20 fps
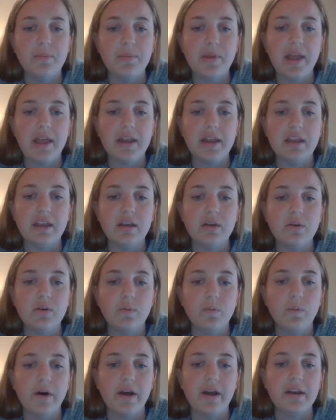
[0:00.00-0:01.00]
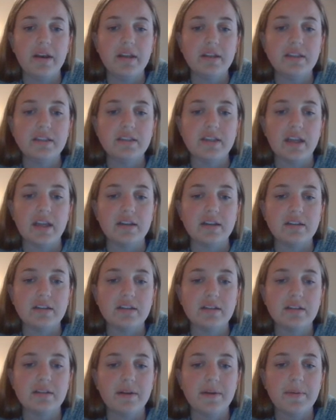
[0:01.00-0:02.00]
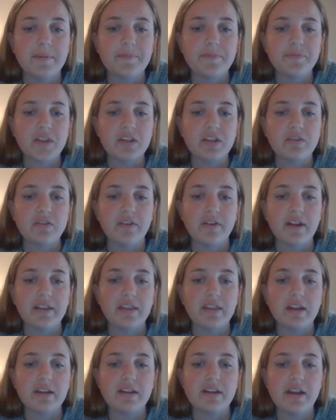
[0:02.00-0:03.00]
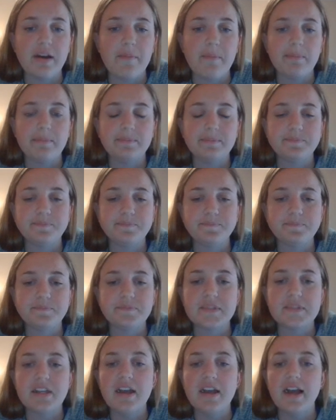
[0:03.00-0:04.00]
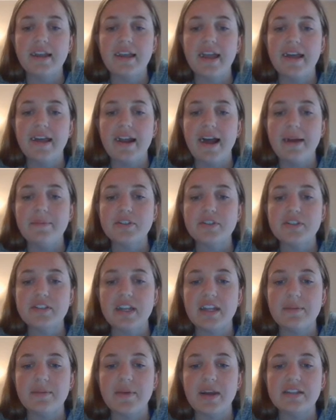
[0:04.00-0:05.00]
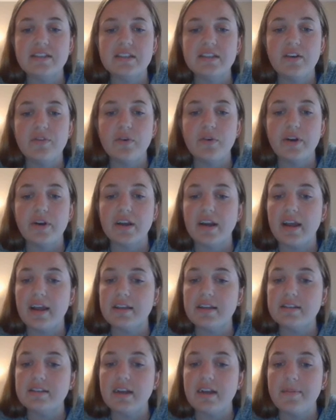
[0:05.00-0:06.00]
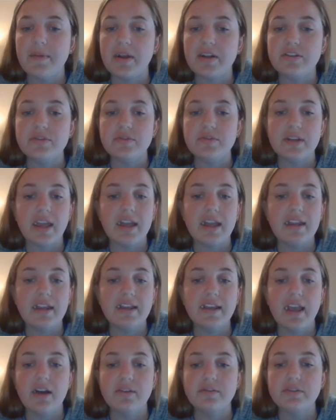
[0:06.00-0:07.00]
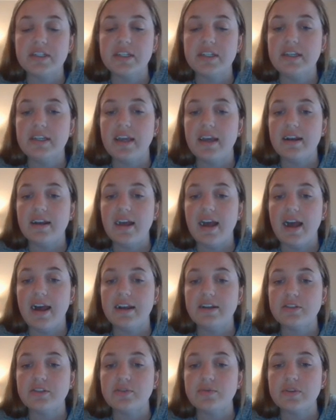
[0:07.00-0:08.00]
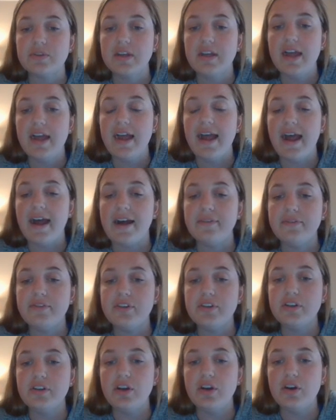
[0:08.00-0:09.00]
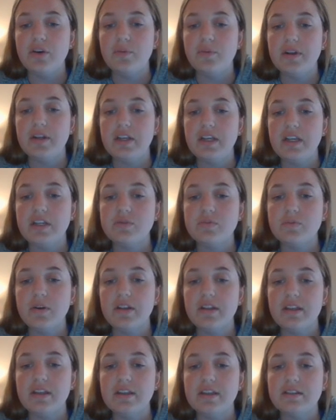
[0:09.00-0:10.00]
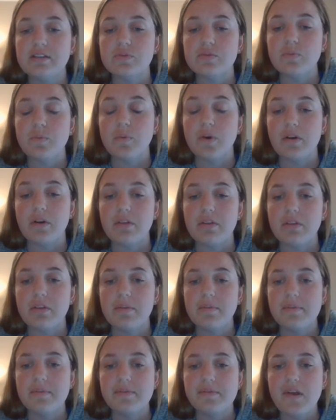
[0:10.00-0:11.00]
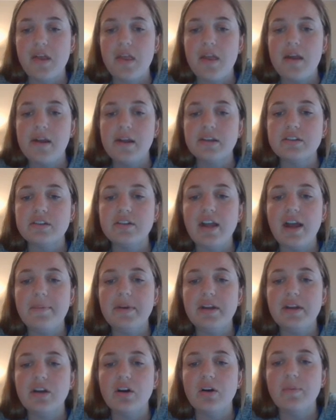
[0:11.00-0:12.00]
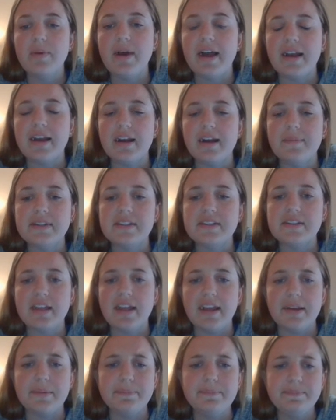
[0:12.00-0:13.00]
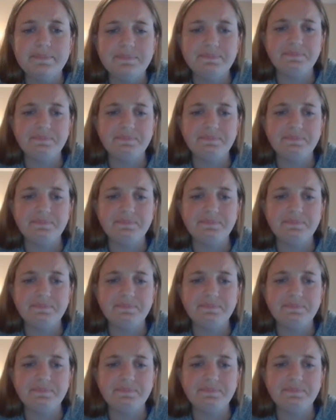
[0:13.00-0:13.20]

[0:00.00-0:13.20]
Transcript: penny, 1 cent. So I write that down. Again, I'm just getting myself organized. I'm not doing any counting yet. I just have to know what each one of these is worth. So now I'm going to go back and I'm going to say,